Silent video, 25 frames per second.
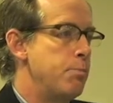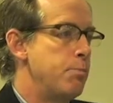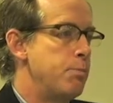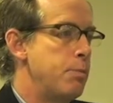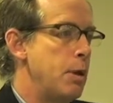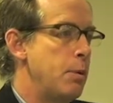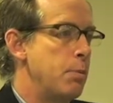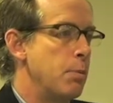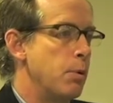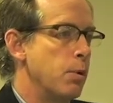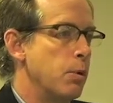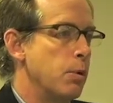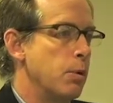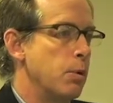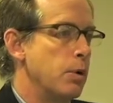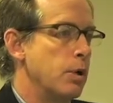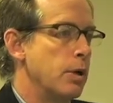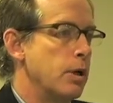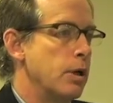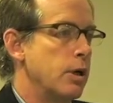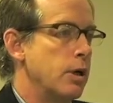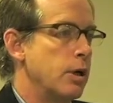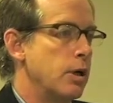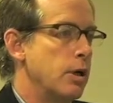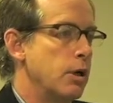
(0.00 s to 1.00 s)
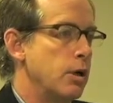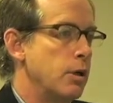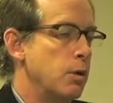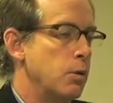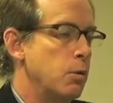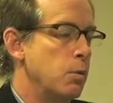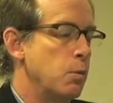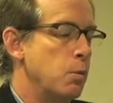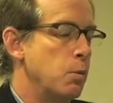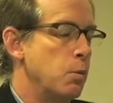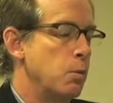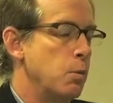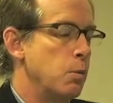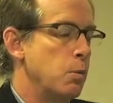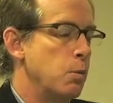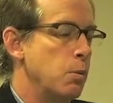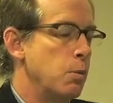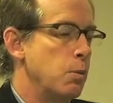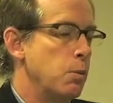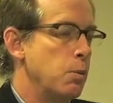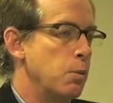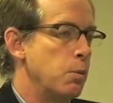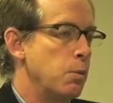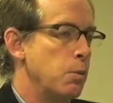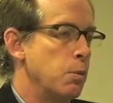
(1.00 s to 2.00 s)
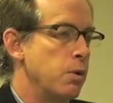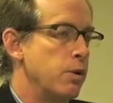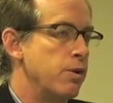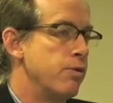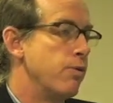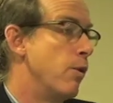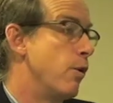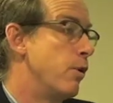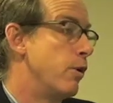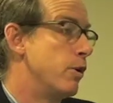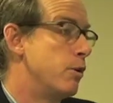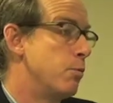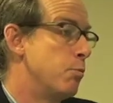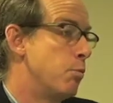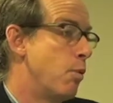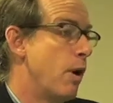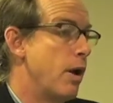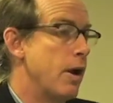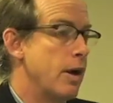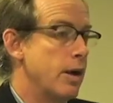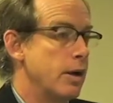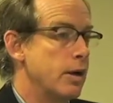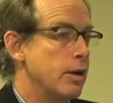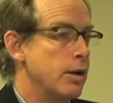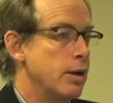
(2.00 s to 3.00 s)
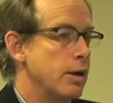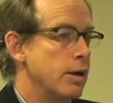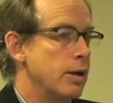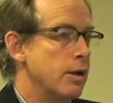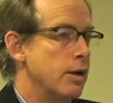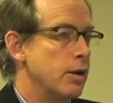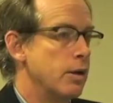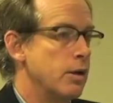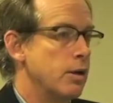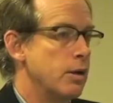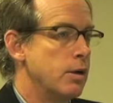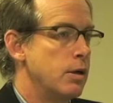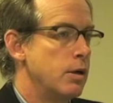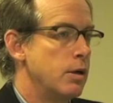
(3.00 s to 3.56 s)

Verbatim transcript: people uh, were devoted to praying uh,